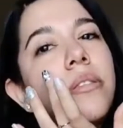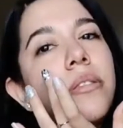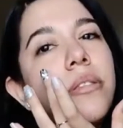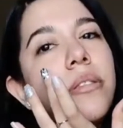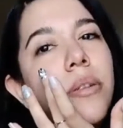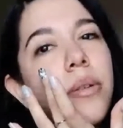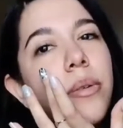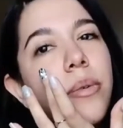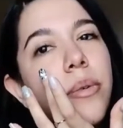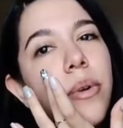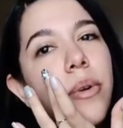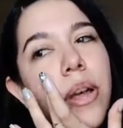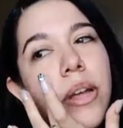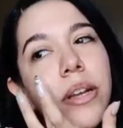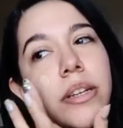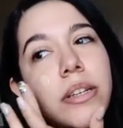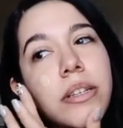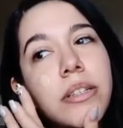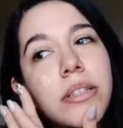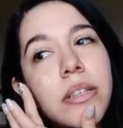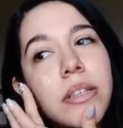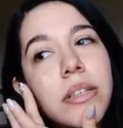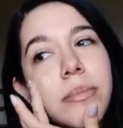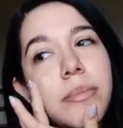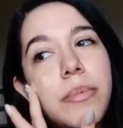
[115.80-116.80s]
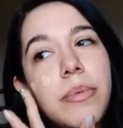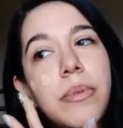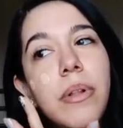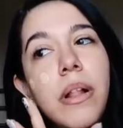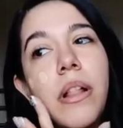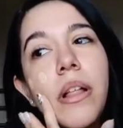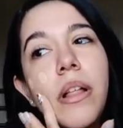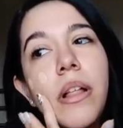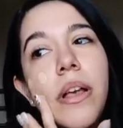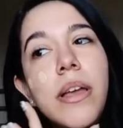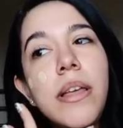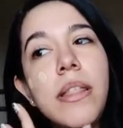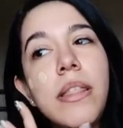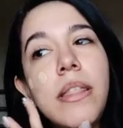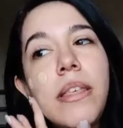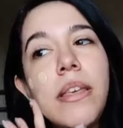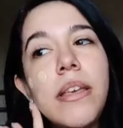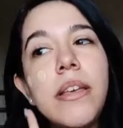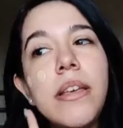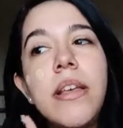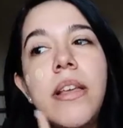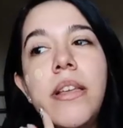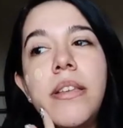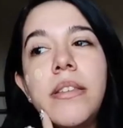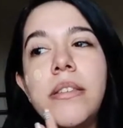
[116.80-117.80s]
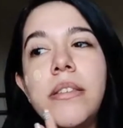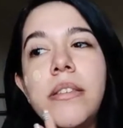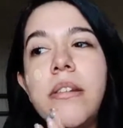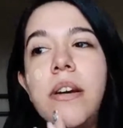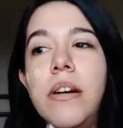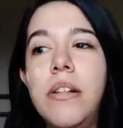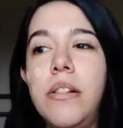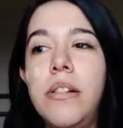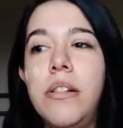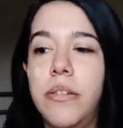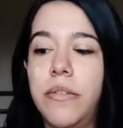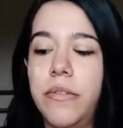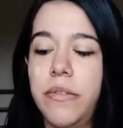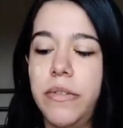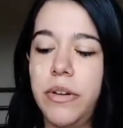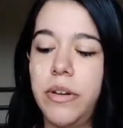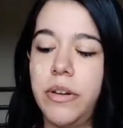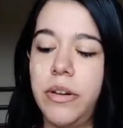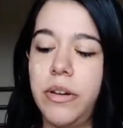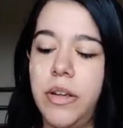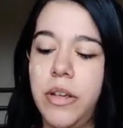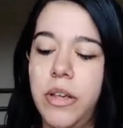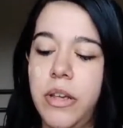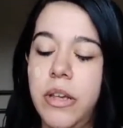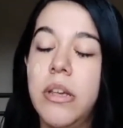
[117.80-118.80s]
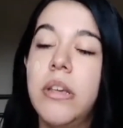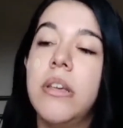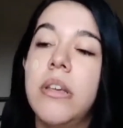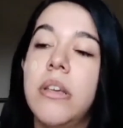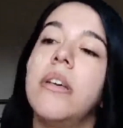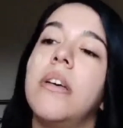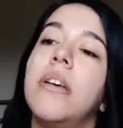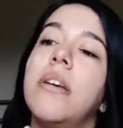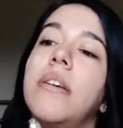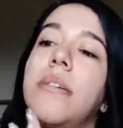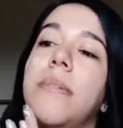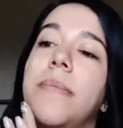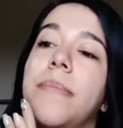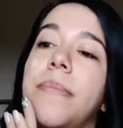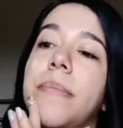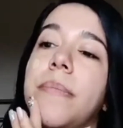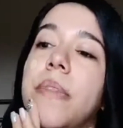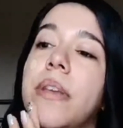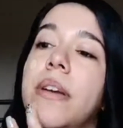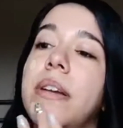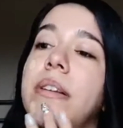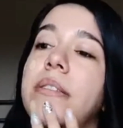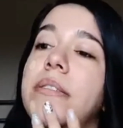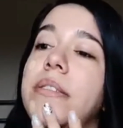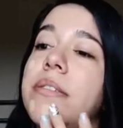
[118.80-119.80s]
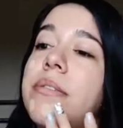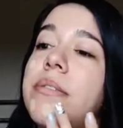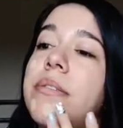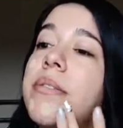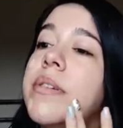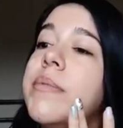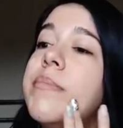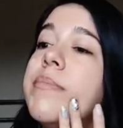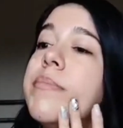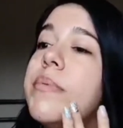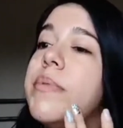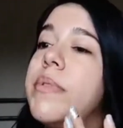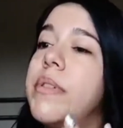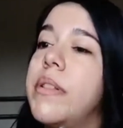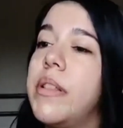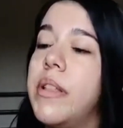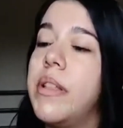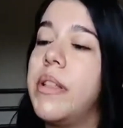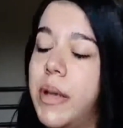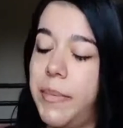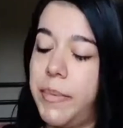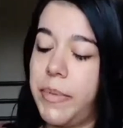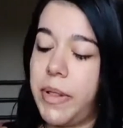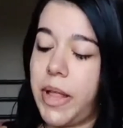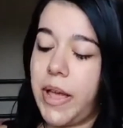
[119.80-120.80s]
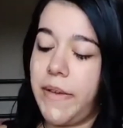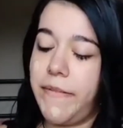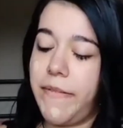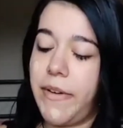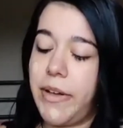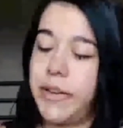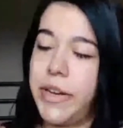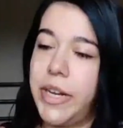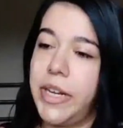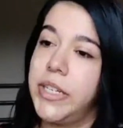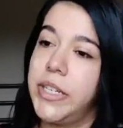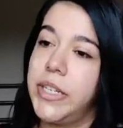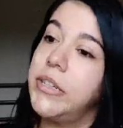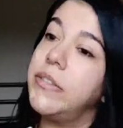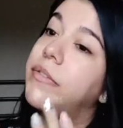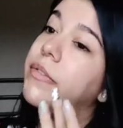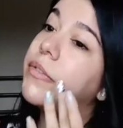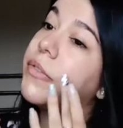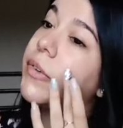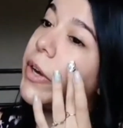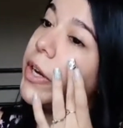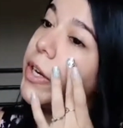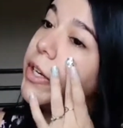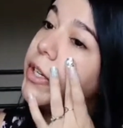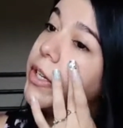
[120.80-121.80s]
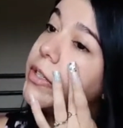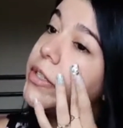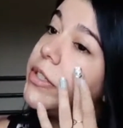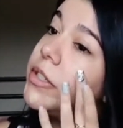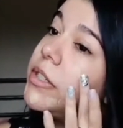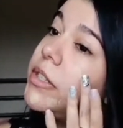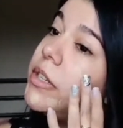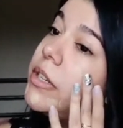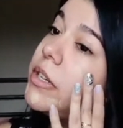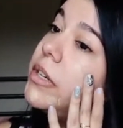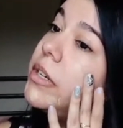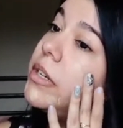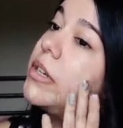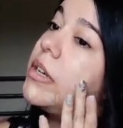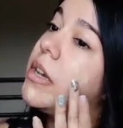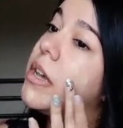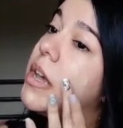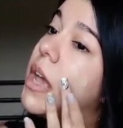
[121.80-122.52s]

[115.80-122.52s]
So I just apply this all over. I do apply foundation first.